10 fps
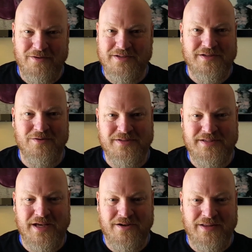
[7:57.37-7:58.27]
There is no
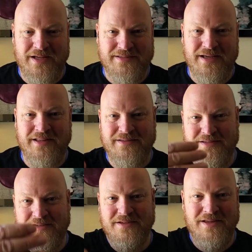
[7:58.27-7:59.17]
stick on that side. The
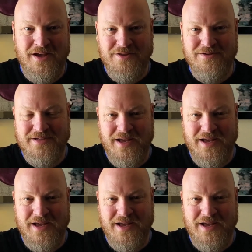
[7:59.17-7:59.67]
stick's on the other